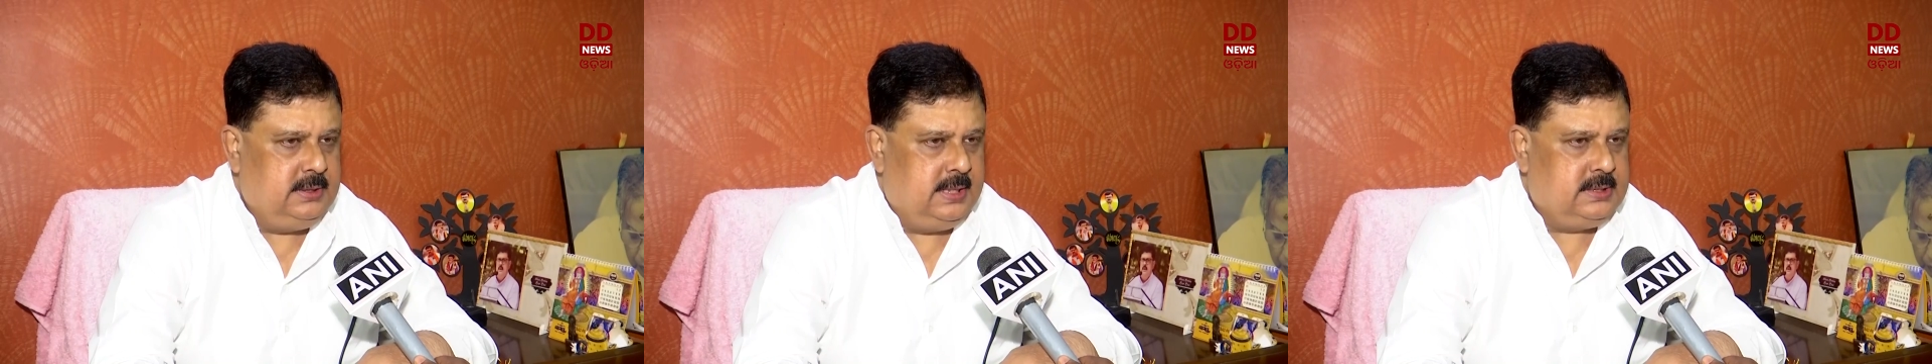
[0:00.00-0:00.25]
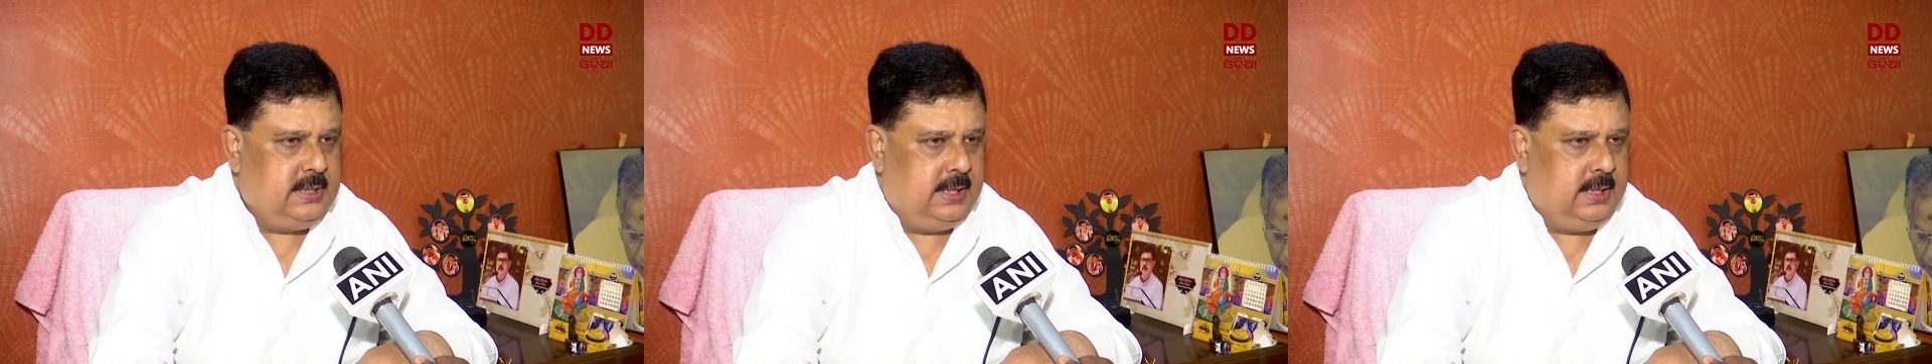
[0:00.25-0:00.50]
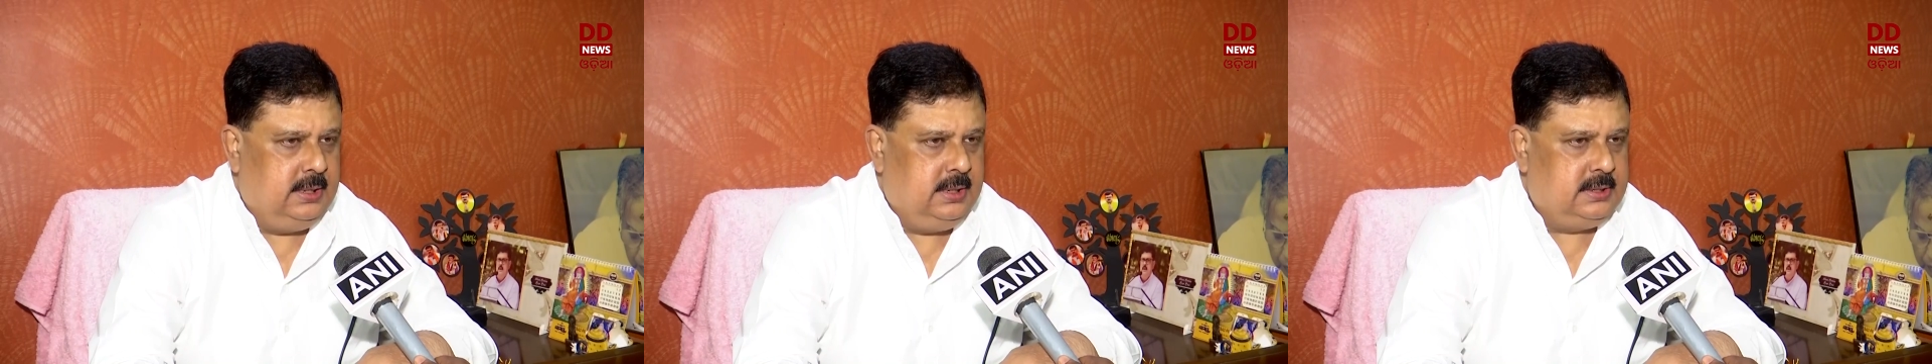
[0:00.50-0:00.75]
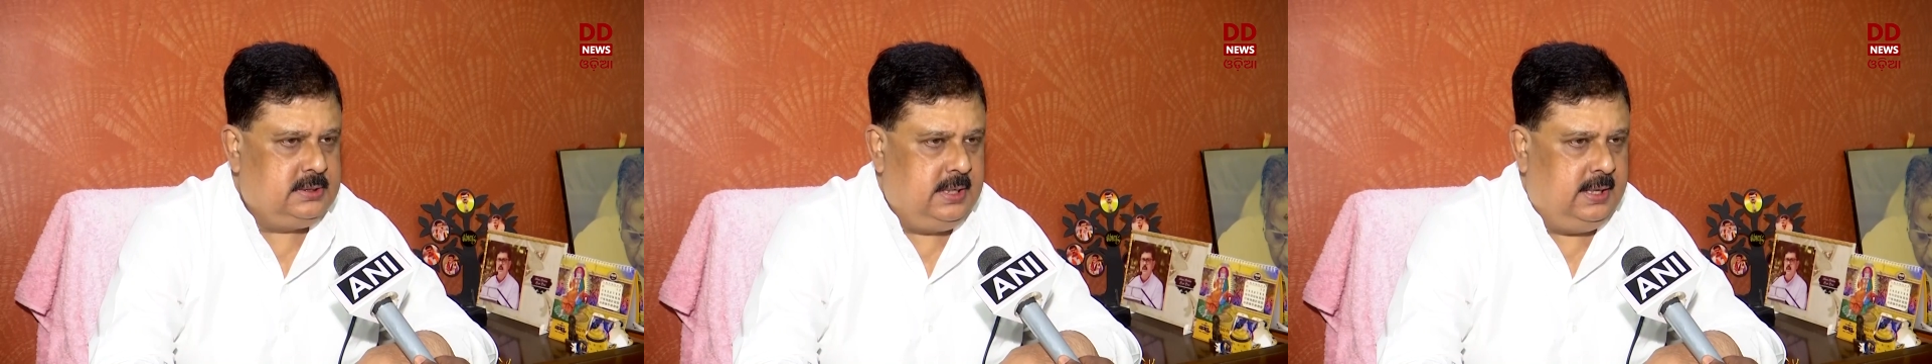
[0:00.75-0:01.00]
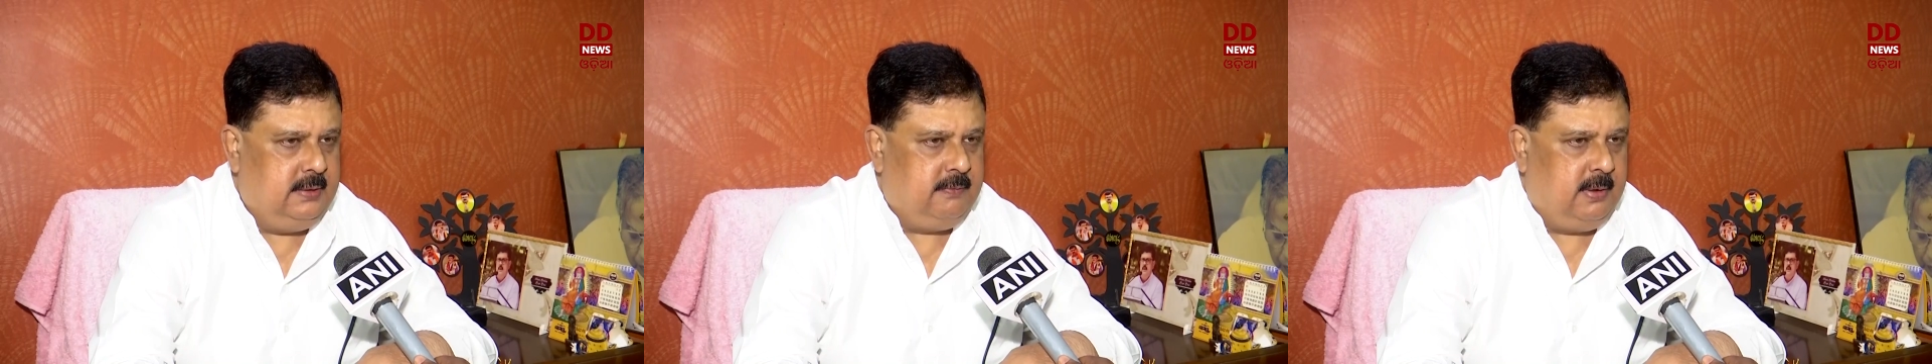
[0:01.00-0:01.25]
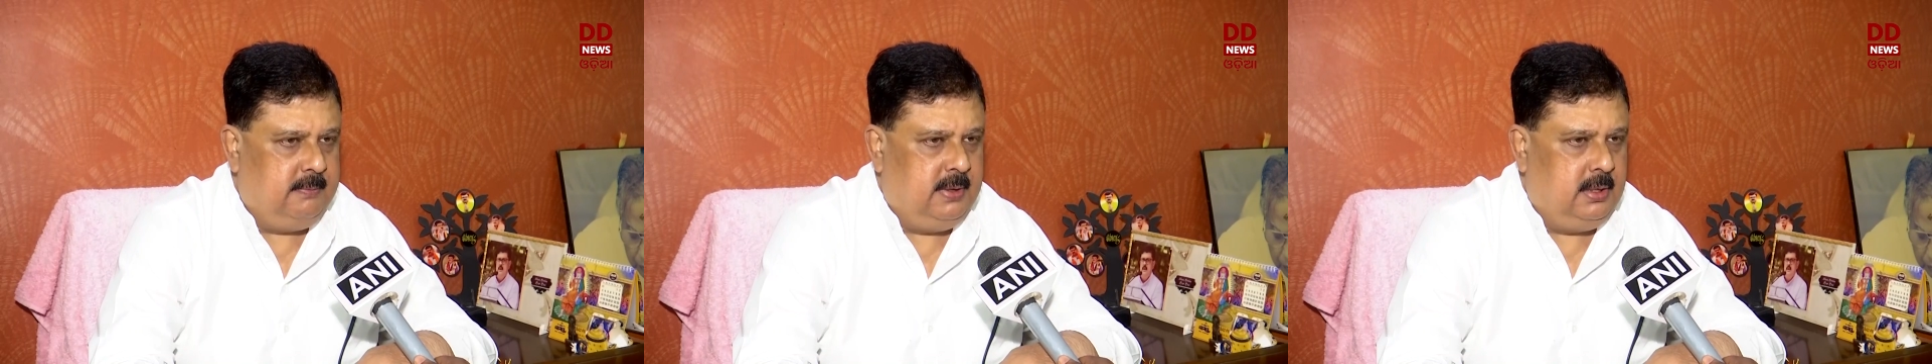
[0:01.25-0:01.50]
he has taken the state
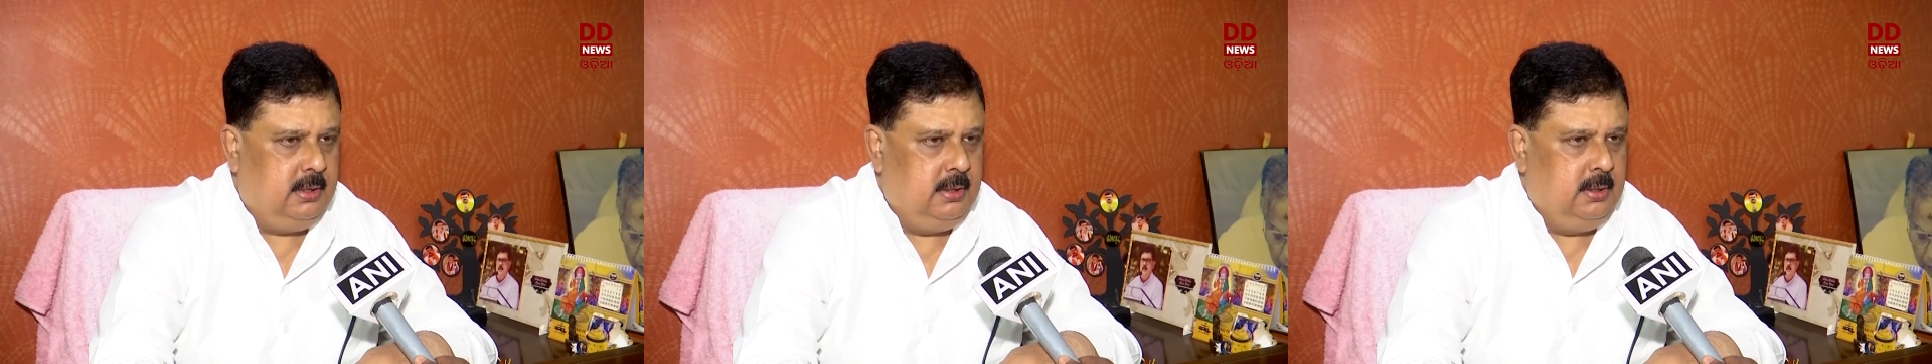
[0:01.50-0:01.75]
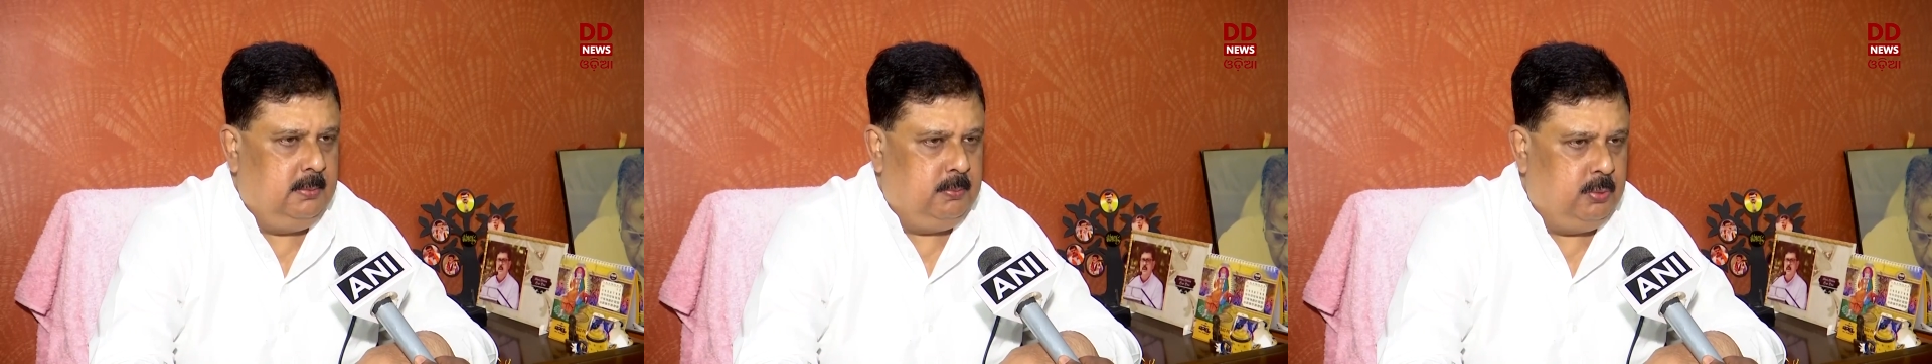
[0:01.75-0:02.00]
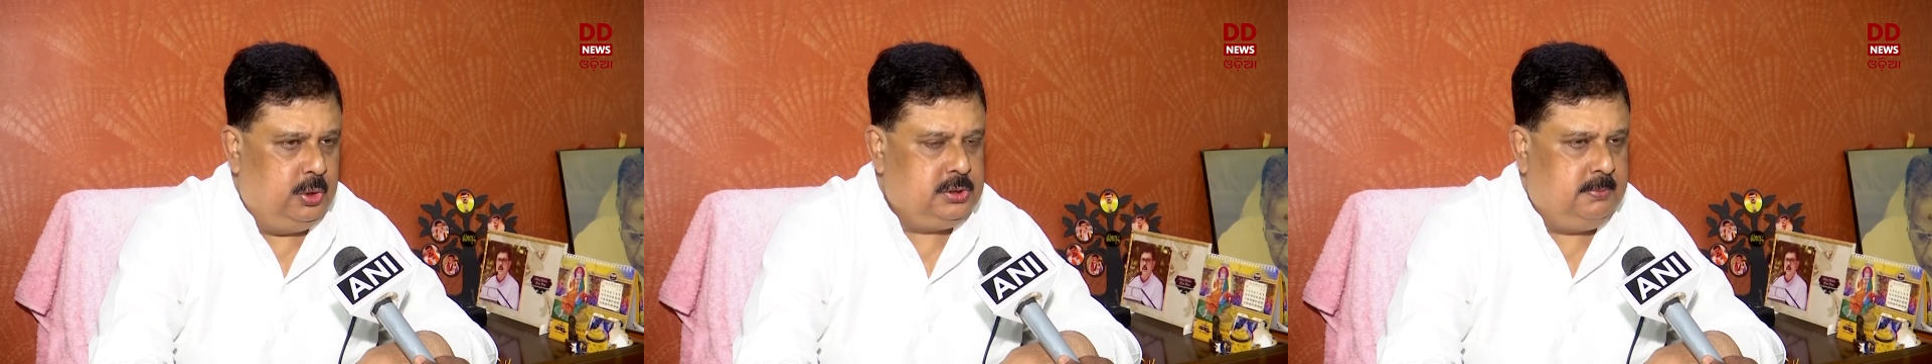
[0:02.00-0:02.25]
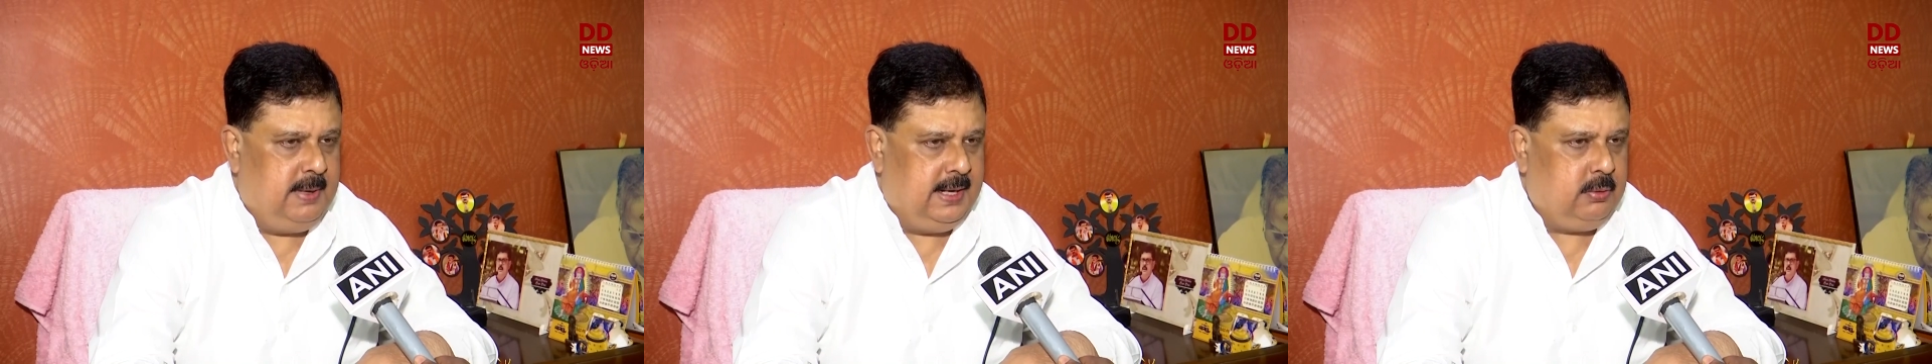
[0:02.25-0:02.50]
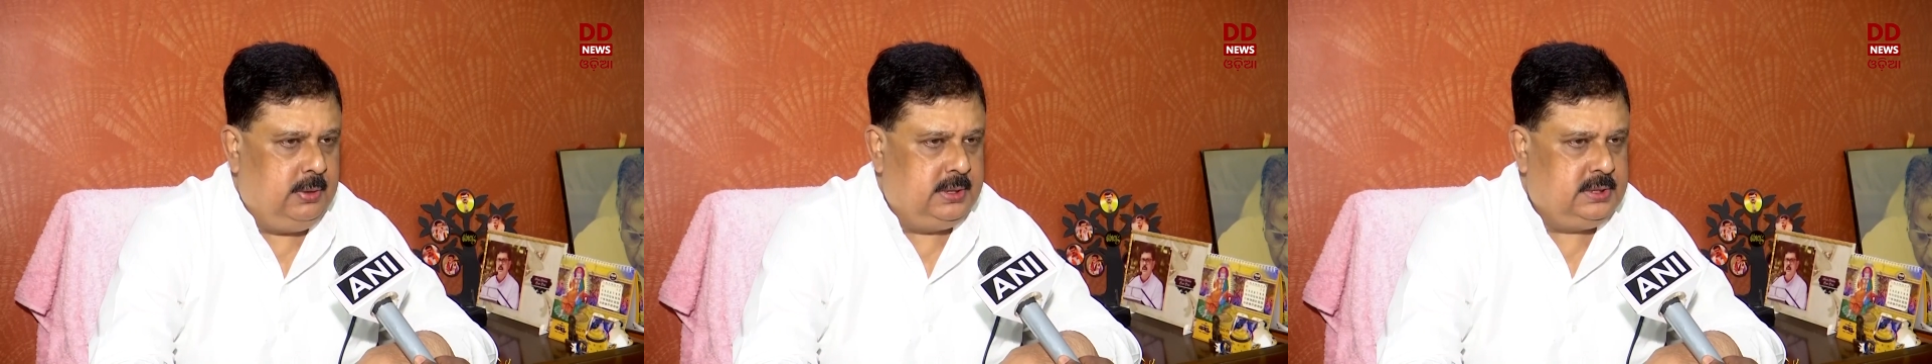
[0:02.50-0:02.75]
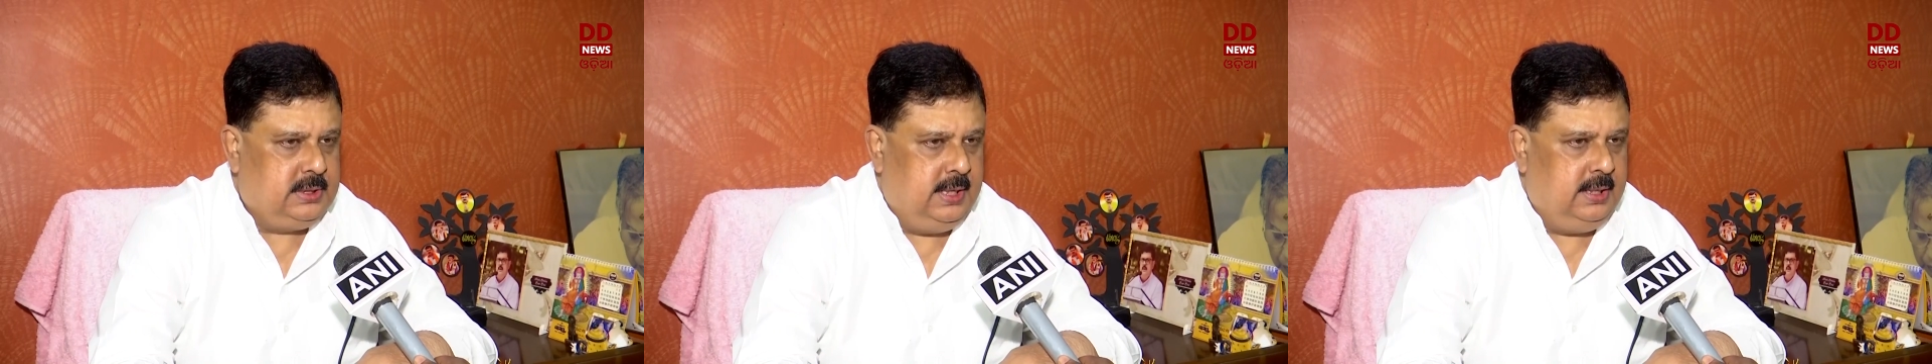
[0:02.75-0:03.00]
from a most backward
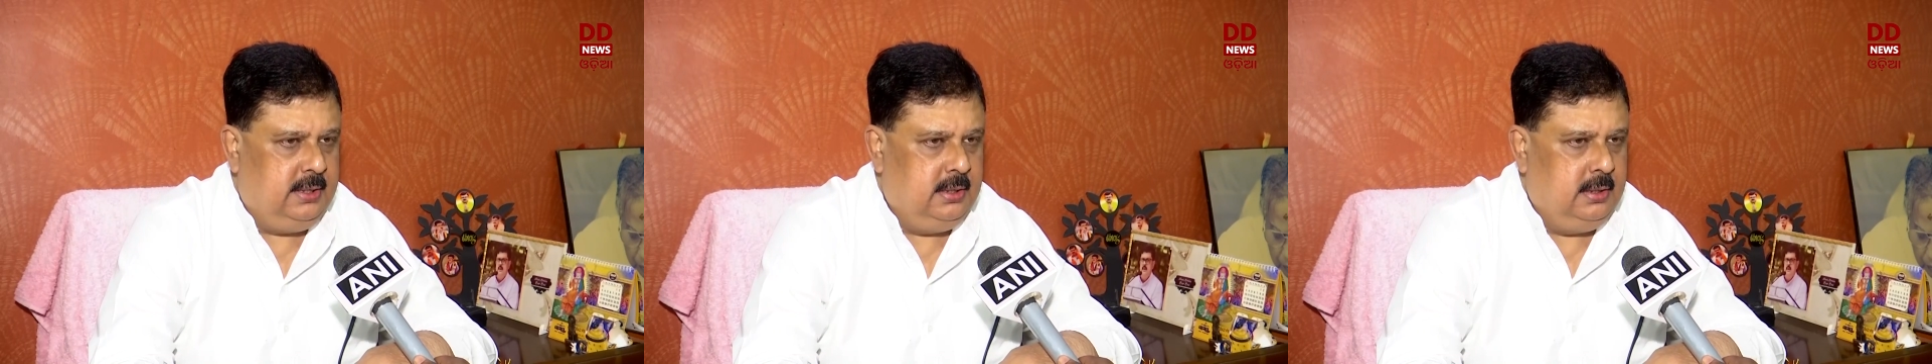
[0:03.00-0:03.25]
state